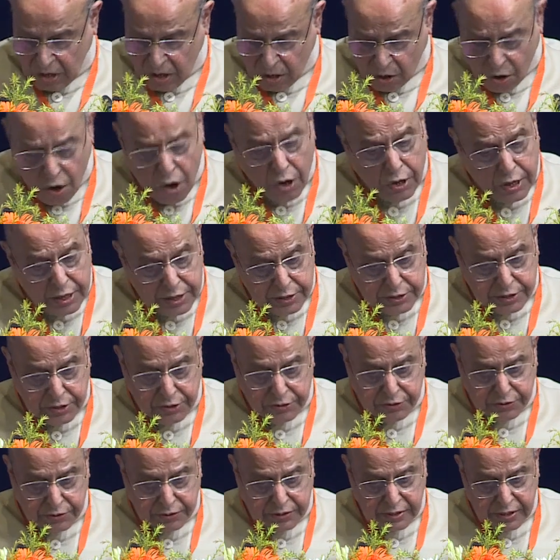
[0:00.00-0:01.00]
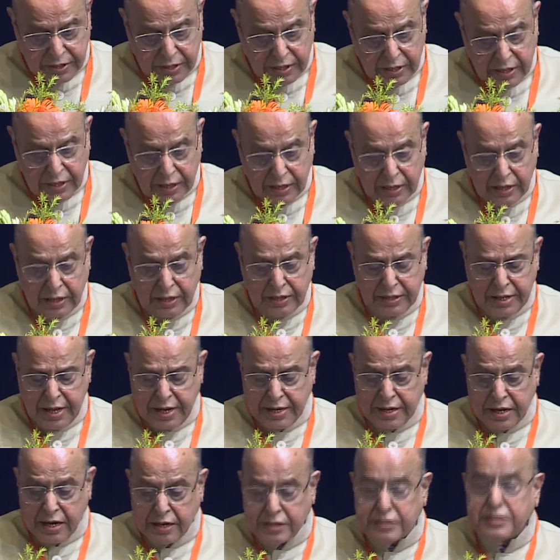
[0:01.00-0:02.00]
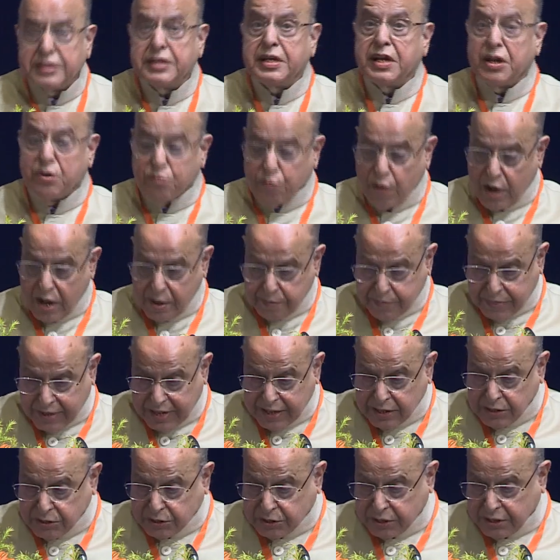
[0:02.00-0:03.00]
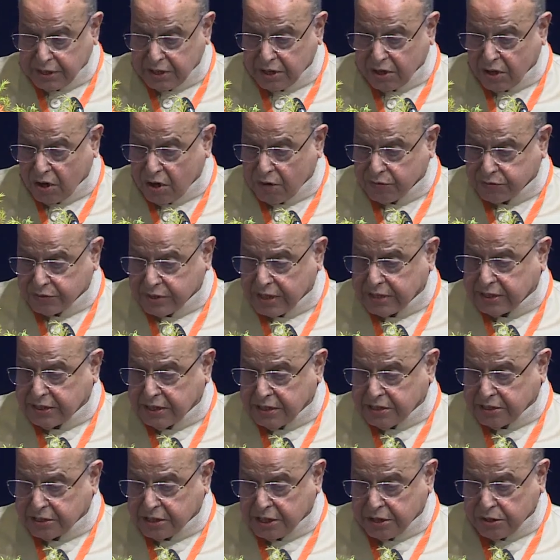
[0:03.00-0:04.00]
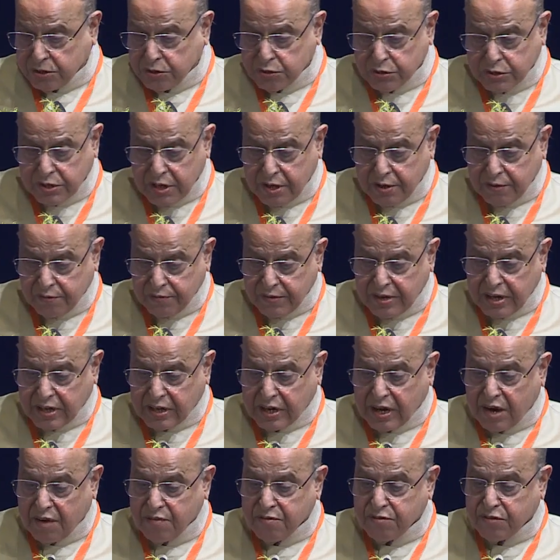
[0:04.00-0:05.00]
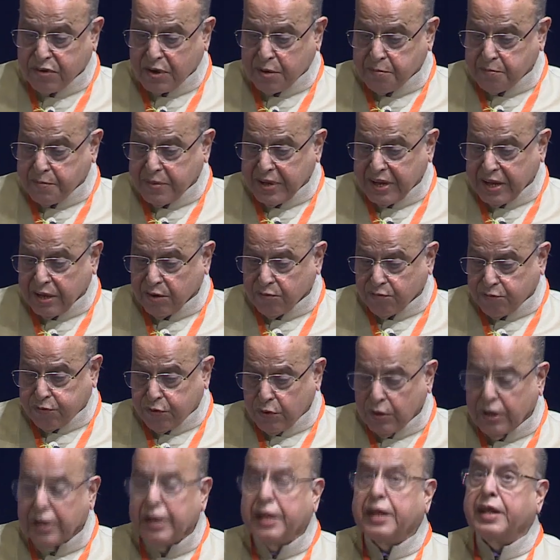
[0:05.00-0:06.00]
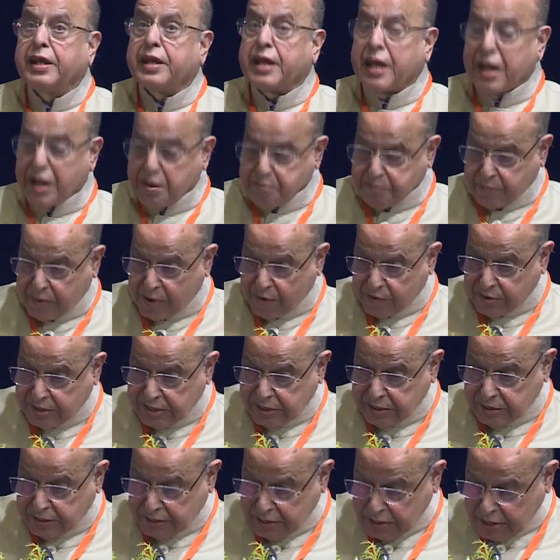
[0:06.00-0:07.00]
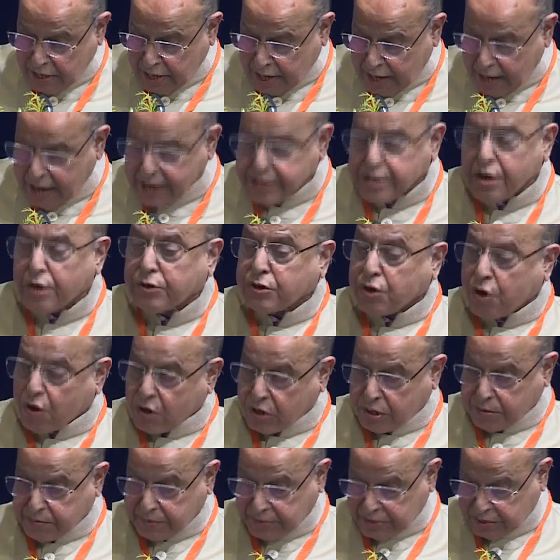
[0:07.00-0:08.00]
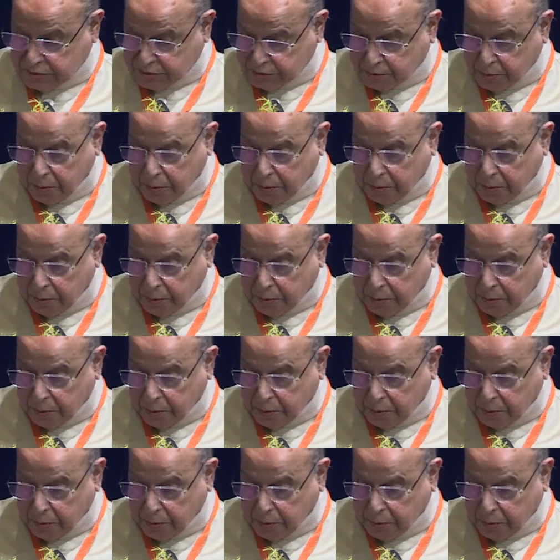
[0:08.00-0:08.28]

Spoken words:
colleges. The energy and vibrancy of such institutions will come from being fully empowered and autonomous.